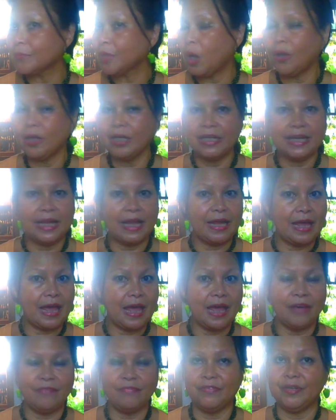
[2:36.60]

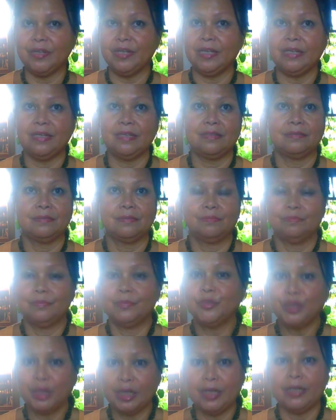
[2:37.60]
holiday every
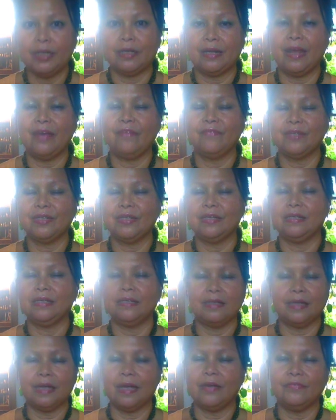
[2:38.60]
year,
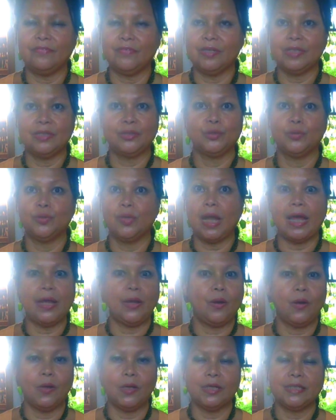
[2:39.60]
every
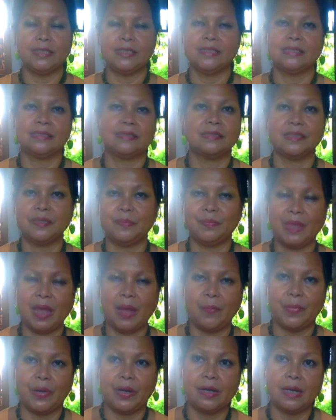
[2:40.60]
July, August,
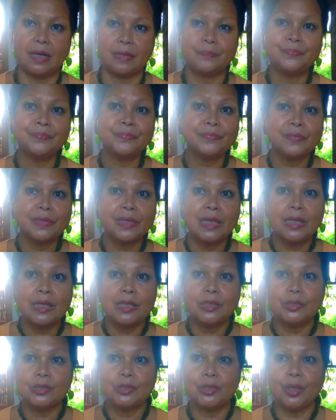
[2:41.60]
September.
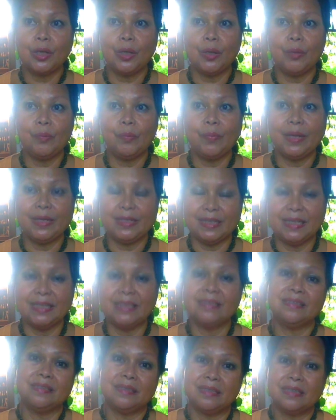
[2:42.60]
So, but
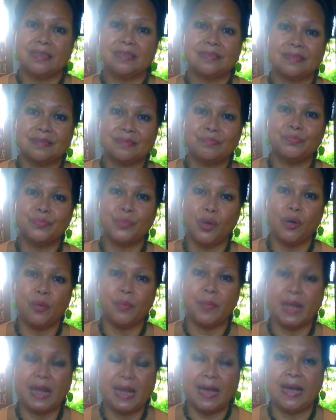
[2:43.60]
he's more
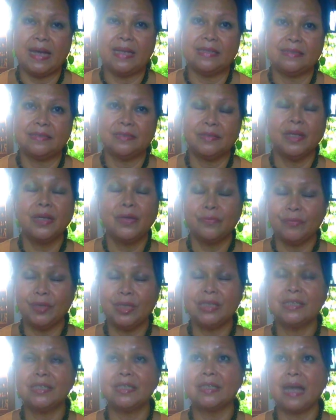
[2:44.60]
Milan,
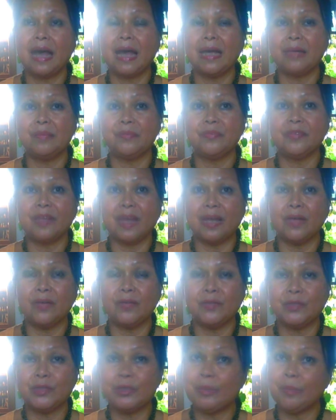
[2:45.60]
which I am
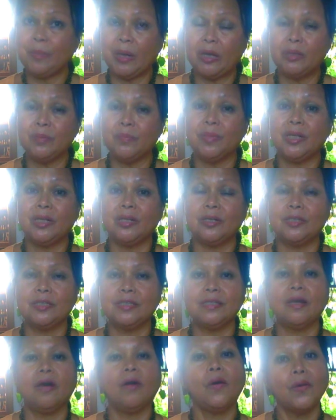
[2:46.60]
thankful about,
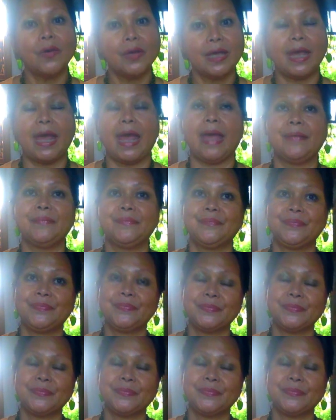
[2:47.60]
because okay,